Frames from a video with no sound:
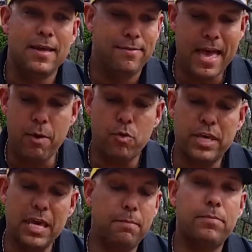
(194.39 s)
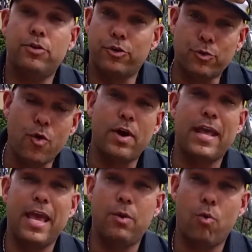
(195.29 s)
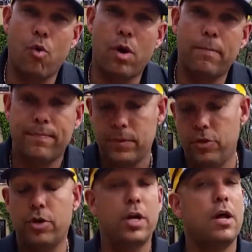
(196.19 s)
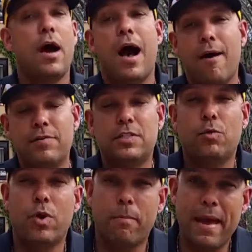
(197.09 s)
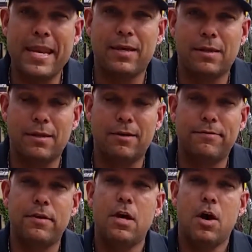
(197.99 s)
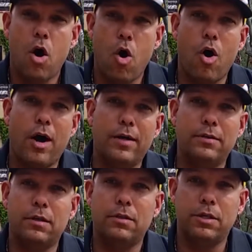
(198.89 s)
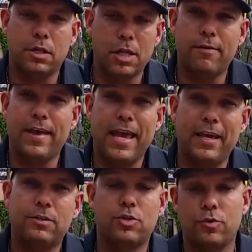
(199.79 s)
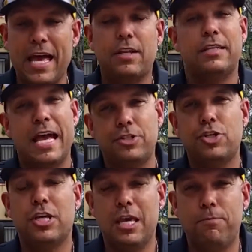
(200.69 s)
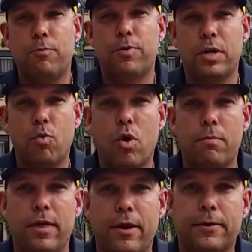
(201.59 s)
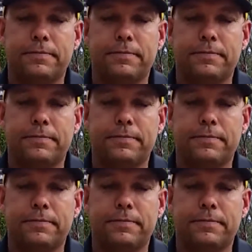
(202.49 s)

That will keep your throwing hand warm. You're gonna obviously wear a batting glove on the glove hand, so that should keep you pretty warm there.